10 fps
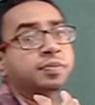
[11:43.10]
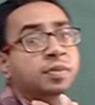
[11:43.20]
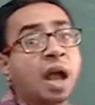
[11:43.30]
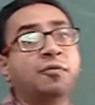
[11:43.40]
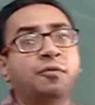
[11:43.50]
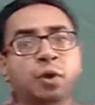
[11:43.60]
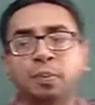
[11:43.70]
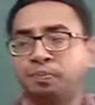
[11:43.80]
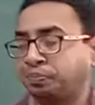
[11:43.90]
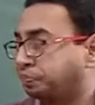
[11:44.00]
come from?
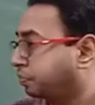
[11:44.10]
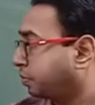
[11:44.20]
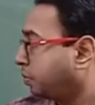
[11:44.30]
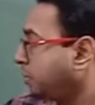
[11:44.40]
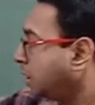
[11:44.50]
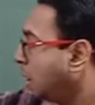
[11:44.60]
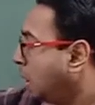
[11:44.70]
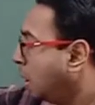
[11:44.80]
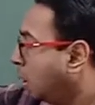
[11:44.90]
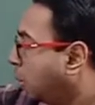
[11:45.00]

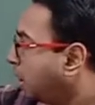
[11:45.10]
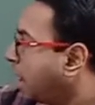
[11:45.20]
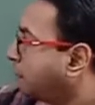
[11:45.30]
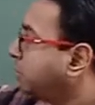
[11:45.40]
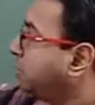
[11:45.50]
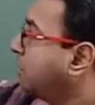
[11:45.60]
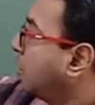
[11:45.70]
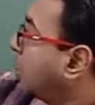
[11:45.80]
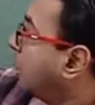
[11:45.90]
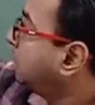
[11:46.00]
What happened
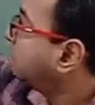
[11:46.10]
when